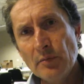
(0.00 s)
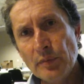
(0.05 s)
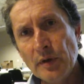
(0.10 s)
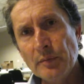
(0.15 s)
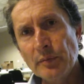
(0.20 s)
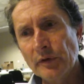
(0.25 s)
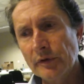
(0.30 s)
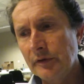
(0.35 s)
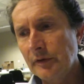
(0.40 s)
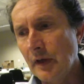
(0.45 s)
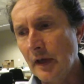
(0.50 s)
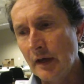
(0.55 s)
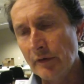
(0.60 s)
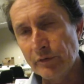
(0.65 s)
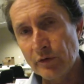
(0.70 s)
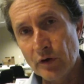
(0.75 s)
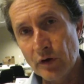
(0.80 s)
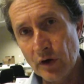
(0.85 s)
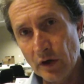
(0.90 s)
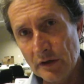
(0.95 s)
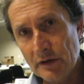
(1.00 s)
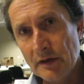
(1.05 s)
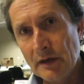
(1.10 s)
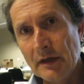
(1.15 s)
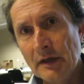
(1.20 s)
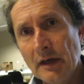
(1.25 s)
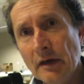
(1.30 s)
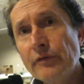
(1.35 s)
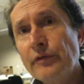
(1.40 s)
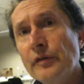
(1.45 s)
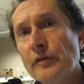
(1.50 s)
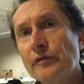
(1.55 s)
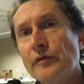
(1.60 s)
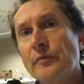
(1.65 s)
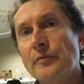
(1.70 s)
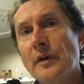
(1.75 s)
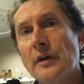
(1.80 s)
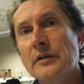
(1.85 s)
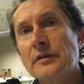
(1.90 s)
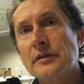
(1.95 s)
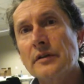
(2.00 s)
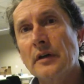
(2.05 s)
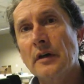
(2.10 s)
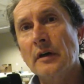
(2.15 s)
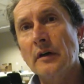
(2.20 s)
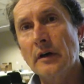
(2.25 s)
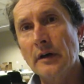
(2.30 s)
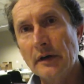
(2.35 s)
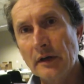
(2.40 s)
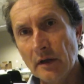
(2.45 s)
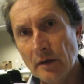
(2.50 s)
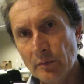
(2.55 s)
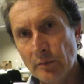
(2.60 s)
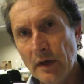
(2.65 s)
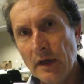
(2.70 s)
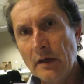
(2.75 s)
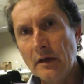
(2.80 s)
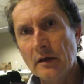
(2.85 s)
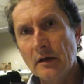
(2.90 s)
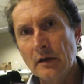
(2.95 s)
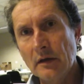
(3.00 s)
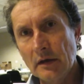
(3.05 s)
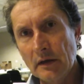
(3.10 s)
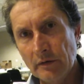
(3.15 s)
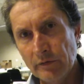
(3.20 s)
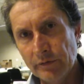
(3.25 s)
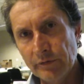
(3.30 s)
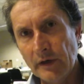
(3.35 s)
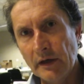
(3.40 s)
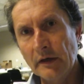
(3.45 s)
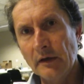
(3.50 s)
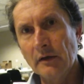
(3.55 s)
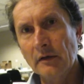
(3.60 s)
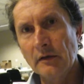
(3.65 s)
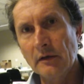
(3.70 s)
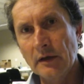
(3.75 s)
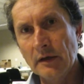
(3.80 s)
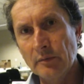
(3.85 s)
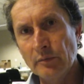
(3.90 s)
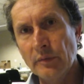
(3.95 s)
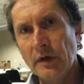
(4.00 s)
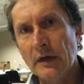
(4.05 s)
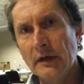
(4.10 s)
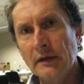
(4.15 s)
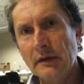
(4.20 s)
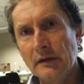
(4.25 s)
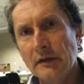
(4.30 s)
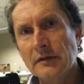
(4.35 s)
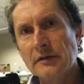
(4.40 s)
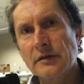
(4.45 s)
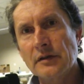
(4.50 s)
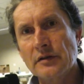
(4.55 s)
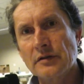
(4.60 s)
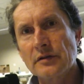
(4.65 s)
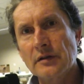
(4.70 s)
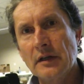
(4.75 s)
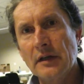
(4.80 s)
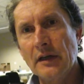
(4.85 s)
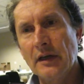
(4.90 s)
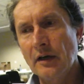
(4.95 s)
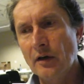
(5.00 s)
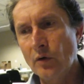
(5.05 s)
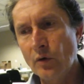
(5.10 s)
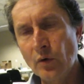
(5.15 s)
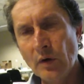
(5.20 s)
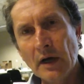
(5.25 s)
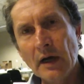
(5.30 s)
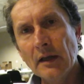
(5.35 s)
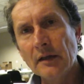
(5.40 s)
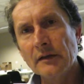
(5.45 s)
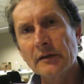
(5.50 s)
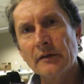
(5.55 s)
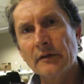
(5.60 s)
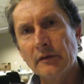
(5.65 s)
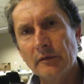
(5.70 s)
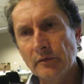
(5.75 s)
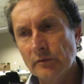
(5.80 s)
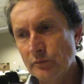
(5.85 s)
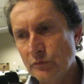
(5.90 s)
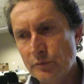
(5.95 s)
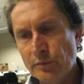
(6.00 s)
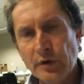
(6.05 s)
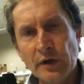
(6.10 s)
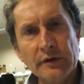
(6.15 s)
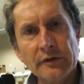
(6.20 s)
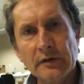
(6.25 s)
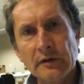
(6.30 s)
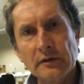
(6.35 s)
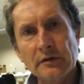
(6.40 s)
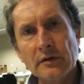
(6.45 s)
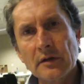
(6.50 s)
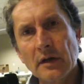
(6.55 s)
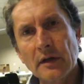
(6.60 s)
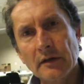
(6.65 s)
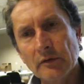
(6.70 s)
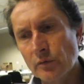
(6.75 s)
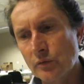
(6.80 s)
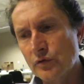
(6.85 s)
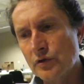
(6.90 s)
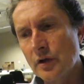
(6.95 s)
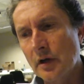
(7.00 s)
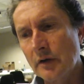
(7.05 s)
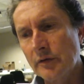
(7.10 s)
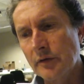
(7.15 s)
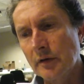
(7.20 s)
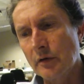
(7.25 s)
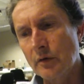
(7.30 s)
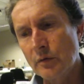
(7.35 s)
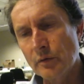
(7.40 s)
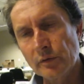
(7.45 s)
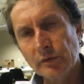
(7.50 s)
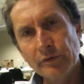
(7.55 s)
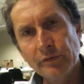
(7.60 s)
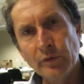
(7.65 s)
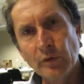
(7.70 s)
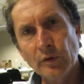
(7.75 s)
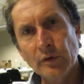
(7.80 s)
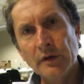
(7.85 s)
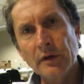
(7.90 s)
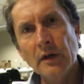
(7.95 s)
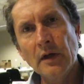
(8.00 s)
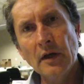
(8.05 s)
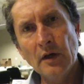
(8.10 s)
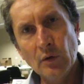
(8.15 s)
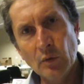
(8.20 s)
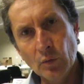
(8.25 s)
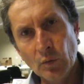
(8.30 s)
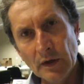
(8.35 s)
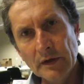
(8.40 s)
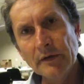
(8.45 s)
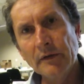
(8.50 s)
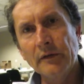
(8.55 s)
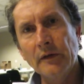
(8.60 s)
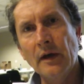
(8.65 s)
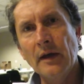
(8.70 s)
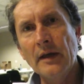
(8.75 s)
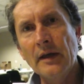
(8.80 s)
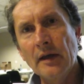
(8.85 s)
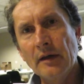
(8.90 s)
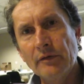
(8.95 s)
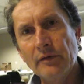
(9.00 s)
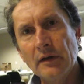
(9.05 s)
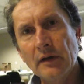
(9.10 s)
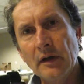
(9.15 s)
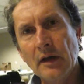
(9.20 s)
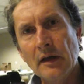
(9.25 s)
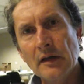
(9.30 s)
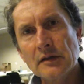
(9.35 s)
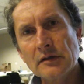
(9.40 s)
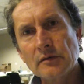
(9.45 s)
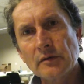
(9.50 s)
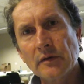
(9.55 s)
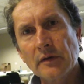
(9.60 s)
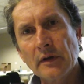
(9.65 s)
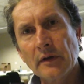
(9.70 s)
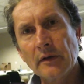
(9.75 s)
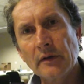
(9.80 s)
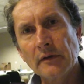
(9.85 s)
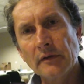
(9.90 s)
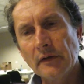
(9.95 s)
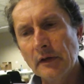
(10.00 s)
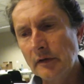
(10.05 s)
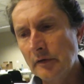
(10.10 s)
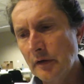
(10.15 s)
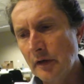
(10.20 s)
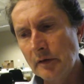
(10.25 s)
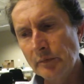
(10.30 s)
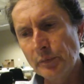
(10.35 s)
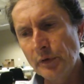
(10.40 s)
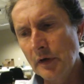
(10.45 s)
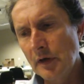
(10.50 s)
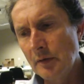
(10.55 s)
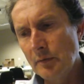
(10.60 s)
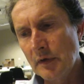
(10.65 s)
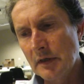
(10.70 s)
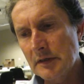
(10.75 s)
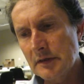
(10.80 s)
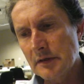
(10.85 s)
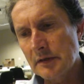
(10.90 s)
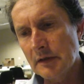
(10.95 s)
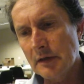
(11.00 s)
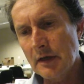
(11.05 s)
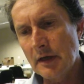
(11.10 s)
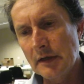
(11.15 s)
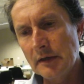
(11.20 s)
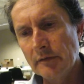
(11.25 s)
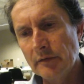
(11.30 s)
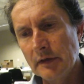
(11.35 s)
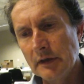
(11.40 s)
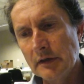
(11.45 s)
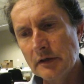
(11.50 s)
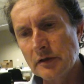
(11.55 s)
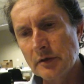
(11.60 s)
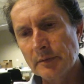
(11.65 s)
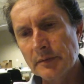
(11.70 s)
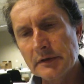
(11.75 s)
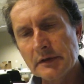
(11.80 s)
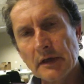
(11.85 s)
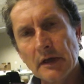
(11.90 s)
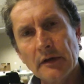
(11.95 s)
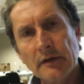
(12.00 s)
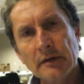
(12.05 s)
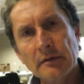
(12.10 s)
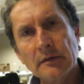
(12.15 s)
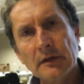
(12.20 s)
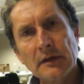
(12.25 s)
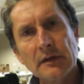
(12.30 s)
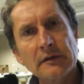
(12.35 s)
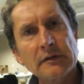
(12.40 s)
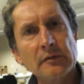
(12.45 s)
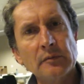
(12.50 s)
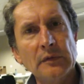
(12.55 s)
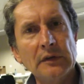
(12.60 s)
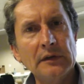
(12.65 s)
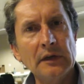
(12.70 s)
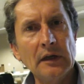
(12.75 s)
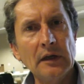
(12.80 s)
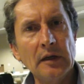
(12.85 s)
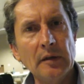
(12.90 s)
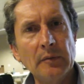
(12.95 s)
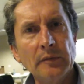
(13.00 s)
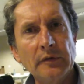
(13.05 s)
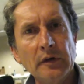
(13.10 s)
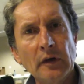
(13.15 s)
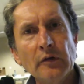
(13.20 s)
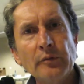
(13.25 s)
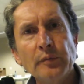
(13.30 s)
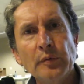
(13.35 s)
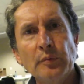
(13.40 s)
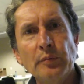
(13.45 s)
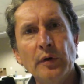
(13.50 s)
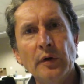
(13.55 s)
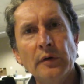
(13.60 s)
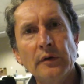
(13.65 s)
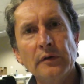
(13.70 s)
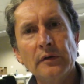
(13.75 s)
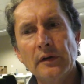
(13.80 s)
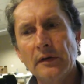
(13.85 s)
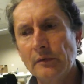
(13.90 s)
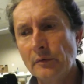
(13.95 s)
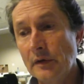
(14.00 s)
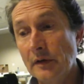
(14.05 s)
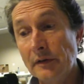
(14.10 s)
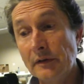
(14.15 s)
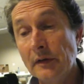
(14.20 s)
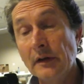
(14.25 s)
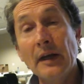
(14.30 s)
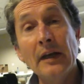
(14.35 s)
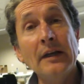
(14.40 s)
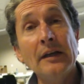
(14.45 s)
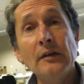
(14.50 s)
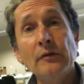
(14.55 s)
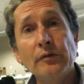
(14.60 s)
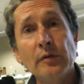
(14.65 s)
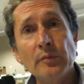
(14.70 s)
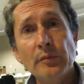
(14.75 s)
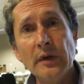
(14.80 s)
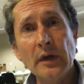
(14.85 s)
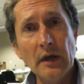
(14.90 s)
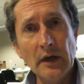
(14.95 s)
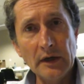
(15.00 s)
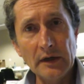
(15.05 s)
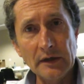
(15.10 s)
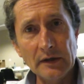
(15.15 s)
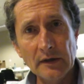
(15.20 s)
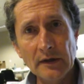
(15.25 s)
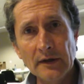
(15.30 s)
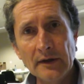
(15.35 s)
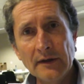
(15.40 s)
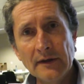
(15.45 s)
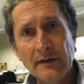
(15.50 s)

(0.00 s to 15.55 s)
People say, I've got enough information now, and I'll make a final and binding decision here. Or I'll plot chart the course forward once I have engaged with others. It's pretty much the kind of leadership style that Nelson Mandela himself proposed. He said, I lead from behind.